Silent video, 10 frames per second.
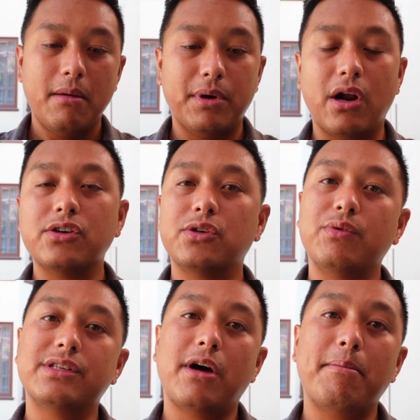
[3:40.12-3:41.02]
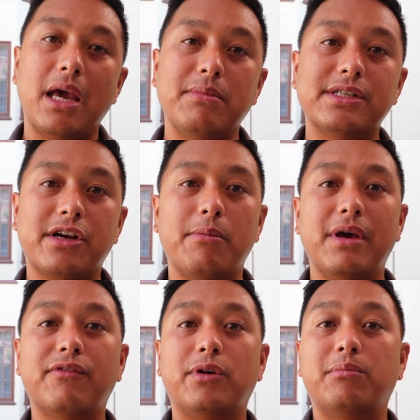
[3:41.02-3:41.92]
But also we saw payments come
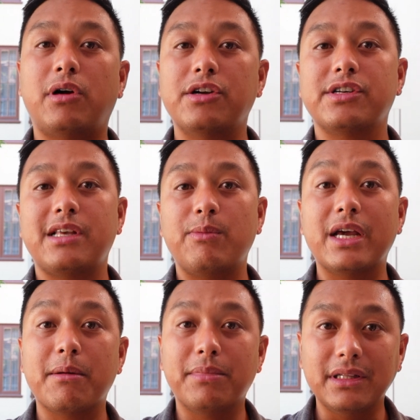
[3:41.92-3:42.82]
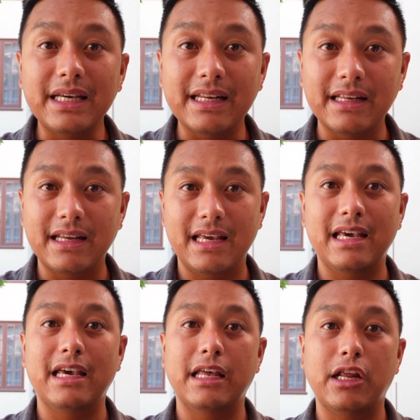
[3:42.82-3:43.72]
in from projects that we completed
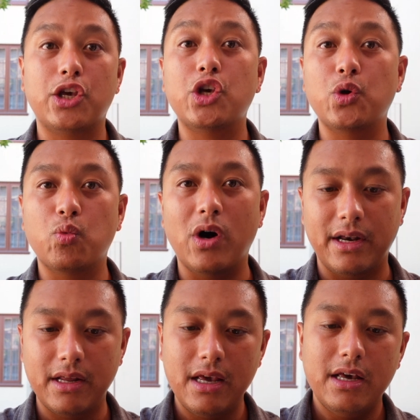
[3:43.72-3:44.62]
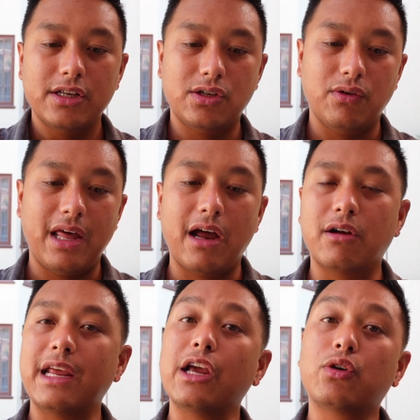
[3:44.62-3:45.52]
in Q1. So
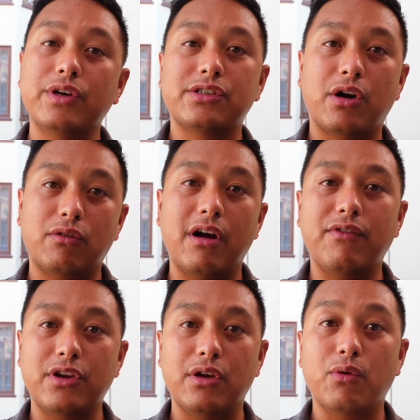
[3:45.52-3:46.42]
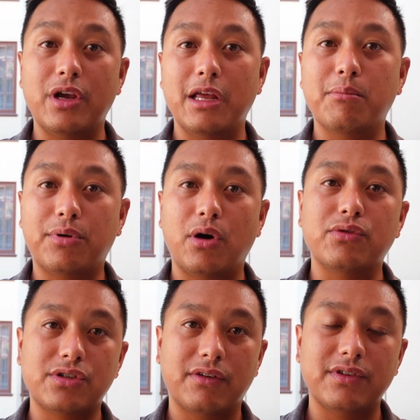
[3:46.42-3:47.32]
that increased our revenue in pro
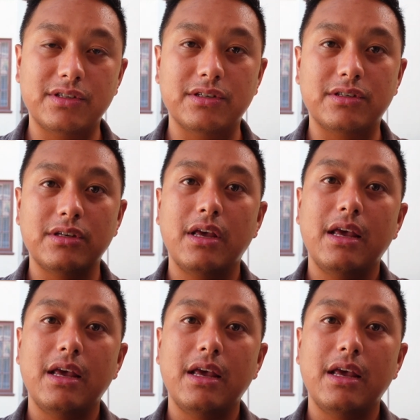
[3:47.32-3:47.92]
services.